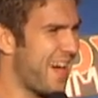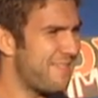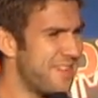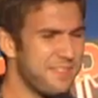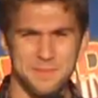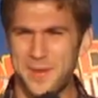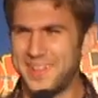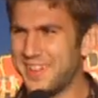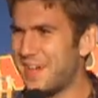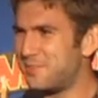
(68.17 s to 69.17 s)
I've never made
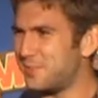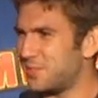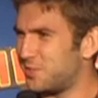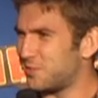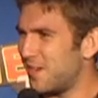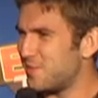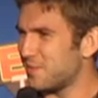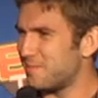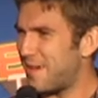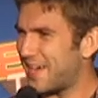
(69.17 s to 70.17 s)
love to a stranger
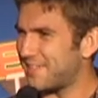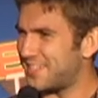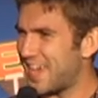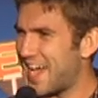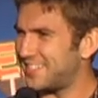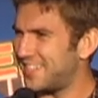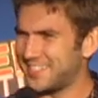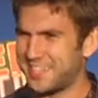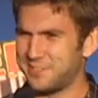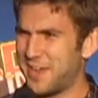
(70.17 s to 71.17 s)
in the back of a taxi
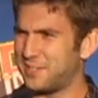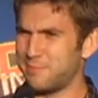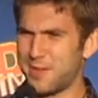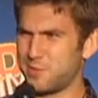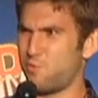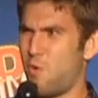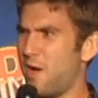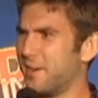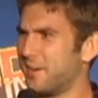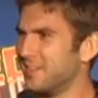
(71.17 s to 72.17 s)
because I drank too much
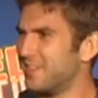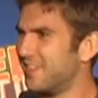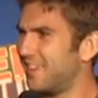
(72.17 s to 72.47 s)
water.